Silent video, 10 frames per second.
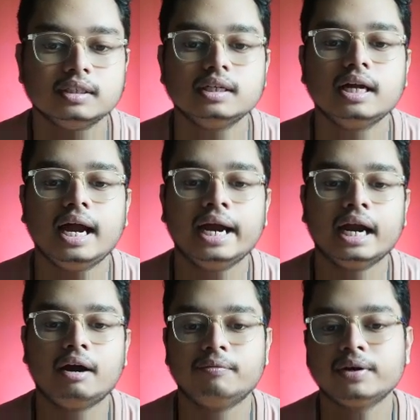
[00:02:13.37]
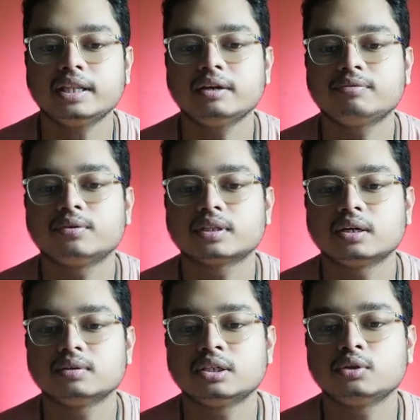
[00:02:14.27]
And after that
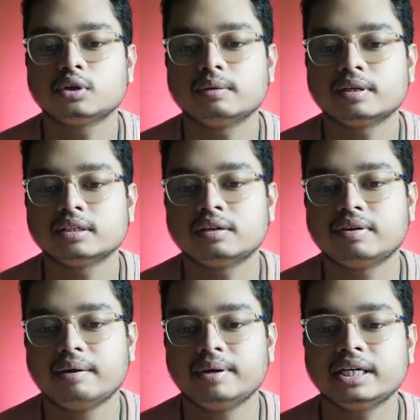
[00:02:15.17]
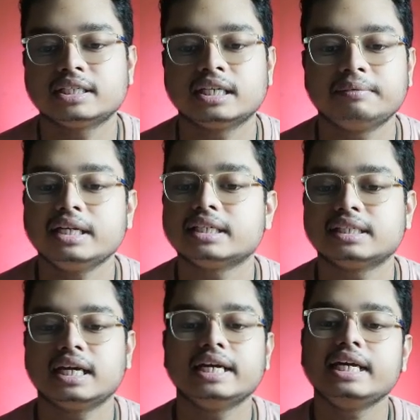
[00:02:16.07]
4000 to 12500 centimeters is
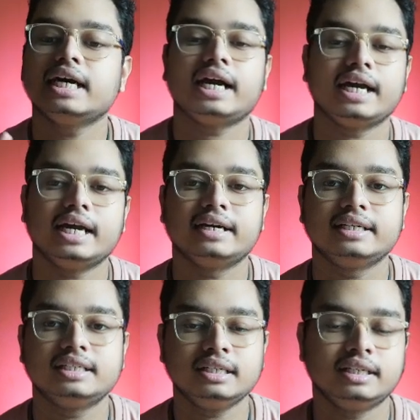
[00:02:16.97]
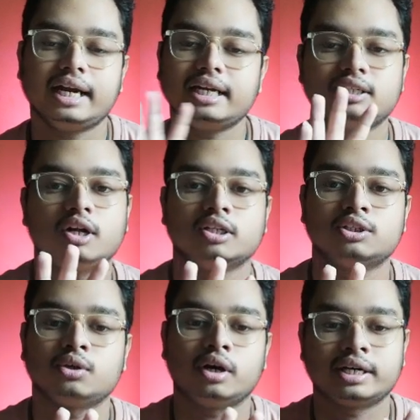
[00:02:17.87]
the near IR region, that is
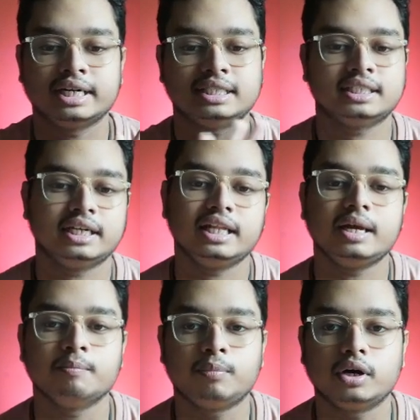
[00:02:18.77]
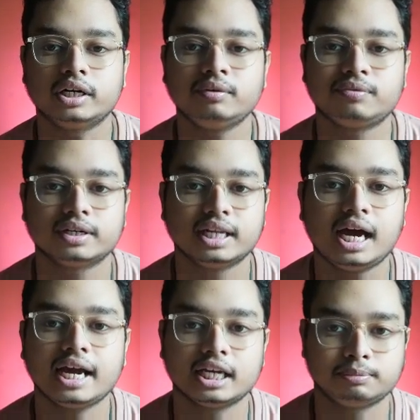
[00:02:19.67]
also not necessarily important for the
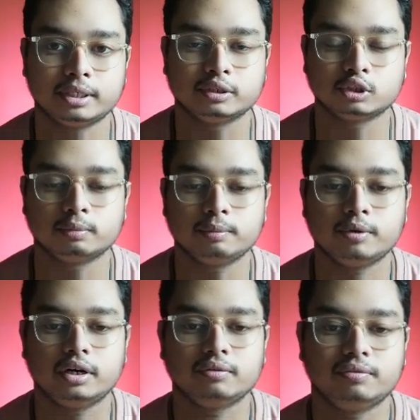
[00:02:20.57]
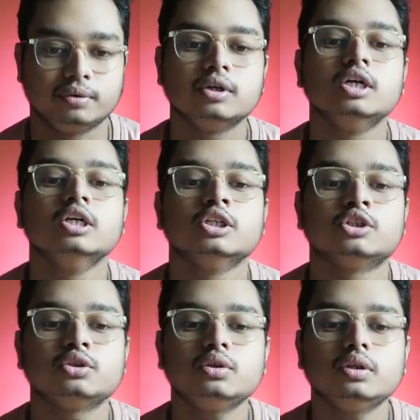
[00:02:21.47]
IR spectroscopy point of view.
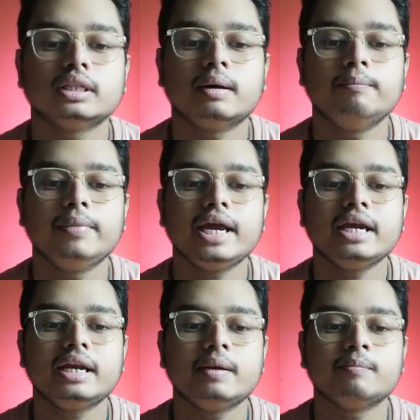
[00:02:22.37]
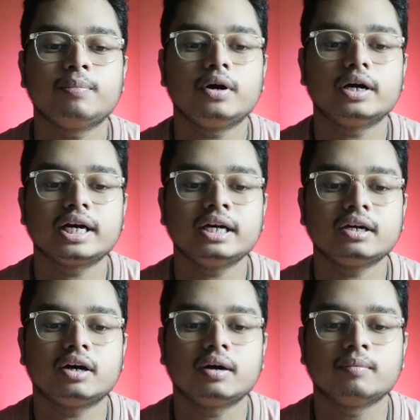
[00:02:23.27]
So the main important
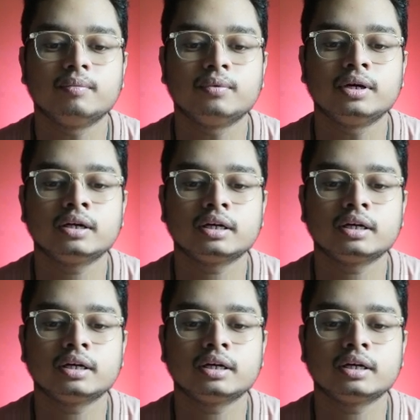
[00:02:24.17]
or more